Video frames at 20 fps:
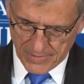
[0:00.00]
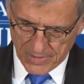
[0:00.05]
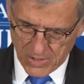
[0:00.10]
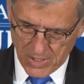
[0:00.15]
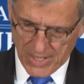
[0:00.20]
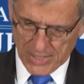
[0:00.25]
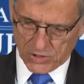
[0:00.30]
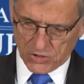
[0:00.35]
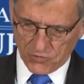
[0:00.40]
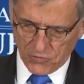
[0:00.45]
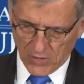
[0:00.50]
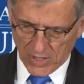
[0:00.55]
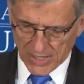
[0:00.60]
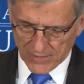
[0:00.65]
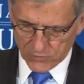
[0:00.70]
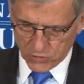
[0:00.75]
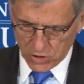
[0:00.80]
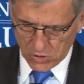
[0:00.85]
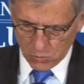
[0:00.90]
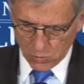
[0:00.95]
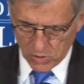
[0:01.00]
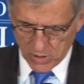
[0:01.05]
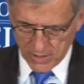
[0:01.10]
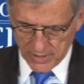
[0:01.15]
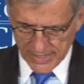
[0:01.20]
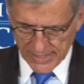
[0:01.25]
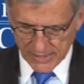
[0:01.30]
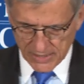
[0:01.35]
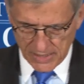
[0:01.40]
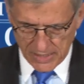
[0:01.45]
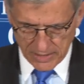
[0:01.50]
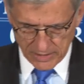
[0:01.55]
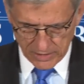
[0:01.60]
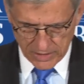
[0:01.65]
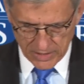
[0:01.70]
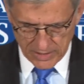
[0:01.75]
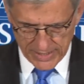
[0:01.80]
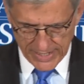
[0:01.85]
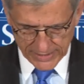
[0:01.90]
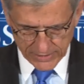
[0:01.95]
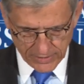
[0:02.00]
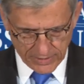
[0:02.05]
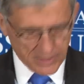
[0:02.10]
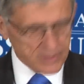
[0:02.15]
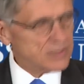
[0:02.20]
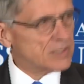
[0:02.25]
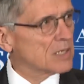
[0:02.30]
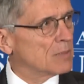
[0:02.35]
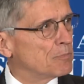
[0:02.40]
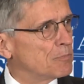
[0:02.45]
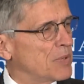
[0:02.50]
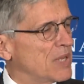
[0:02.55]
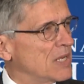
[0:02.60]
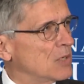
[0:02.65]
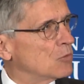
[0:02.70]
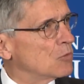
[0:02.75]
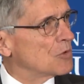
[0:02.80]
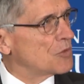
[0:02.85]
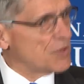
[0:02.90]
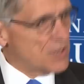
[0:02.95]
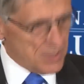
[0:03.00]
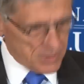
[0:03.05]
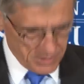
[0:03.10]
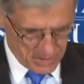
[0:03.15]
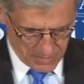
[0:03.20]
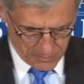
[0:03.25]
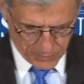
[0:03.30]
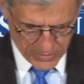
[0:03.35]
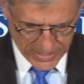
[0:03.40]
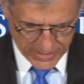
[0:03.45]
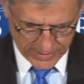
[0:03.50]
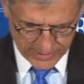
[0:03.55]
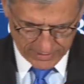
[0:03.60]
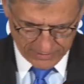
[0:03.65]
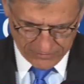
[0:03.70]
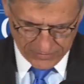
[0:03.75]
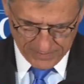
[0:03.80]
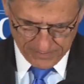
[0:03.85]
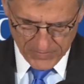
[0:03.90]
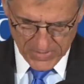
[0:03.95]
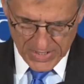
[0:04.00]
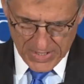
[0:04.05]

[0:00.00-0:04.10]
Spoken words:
Yes, 5G will connect the unconnected and compete with the uncompetitive.